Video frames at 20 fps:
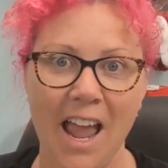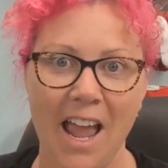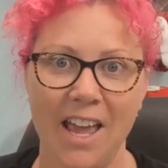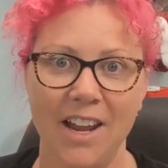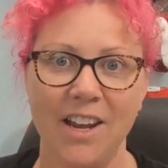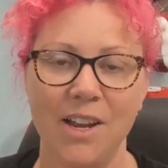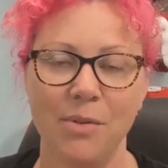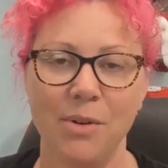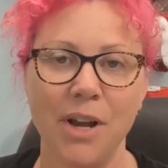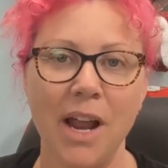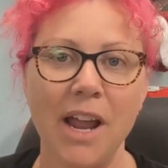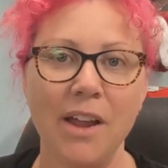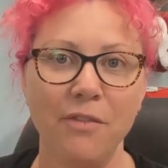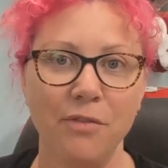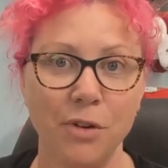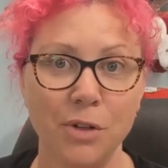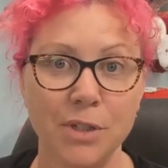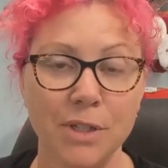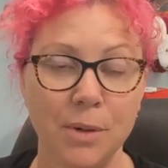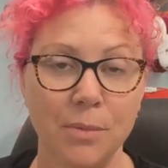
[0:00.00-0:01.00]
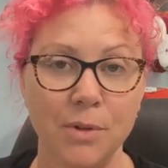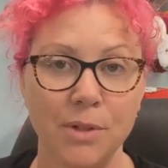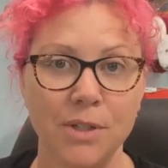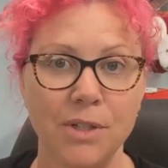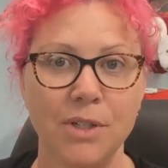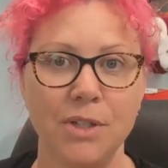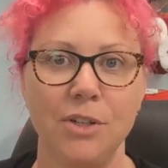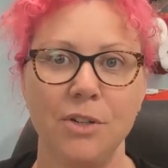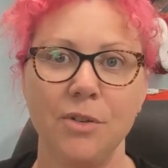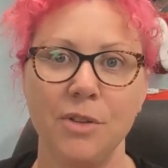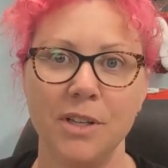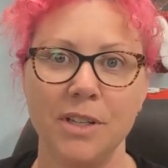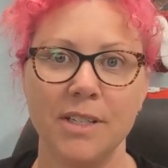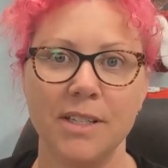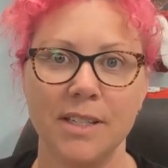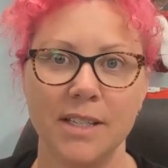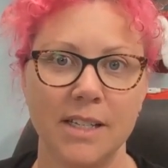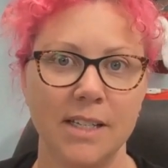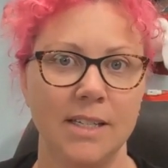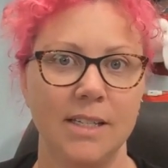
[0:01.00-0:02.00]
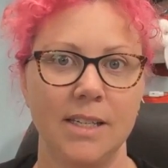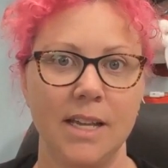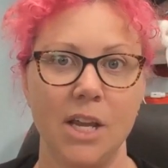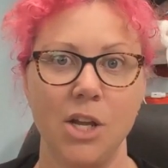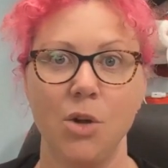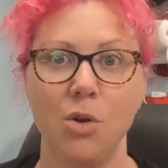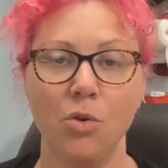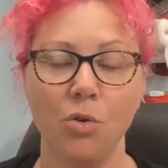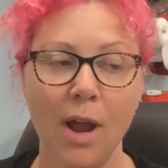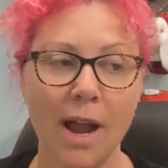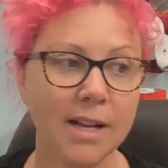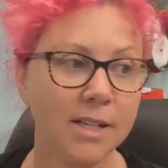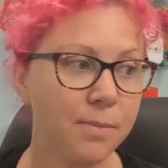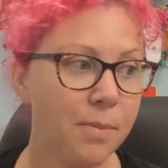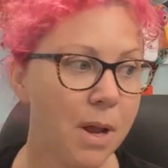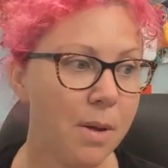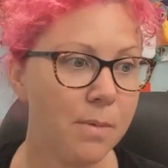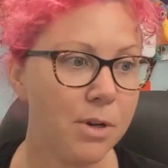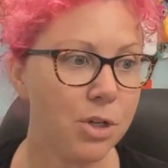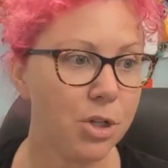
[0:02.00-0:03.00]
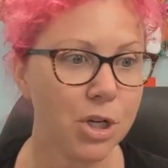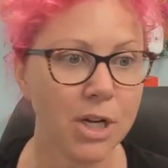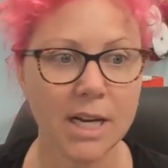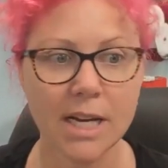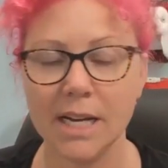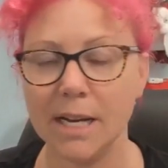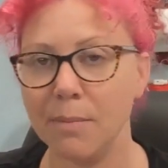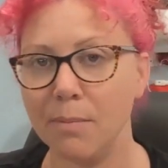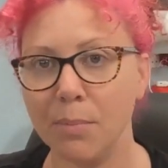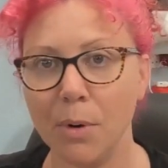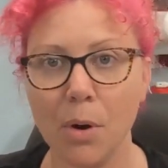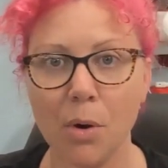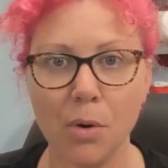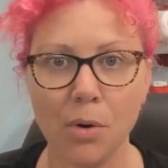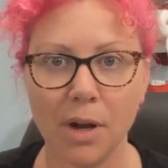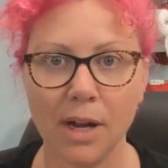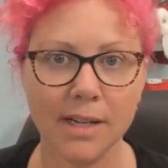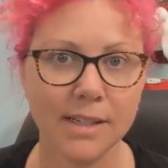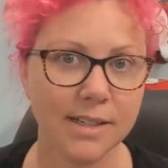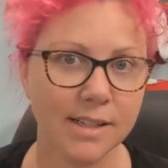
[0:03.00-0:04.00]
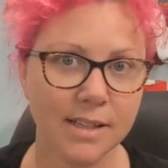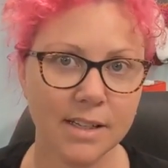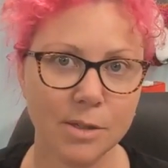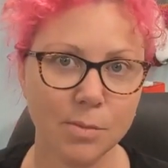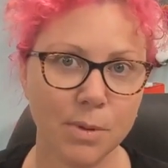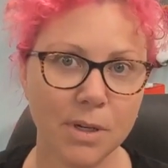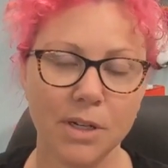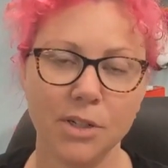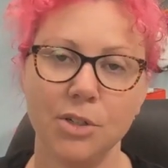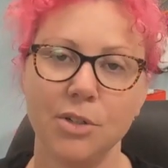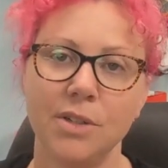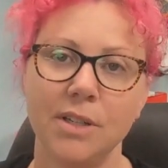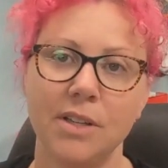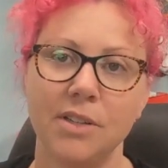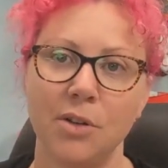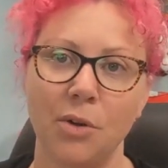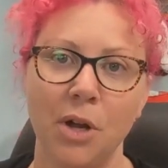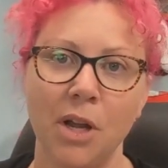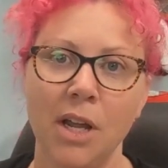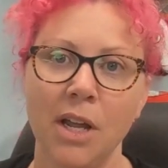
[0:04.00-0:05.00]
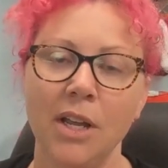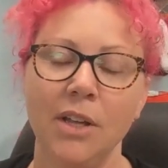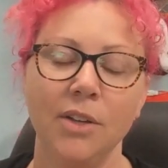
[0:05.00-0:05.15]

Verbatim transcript: And I would hate for someone to do this and then say, you cracked my machine, it broke, I did this because you said so.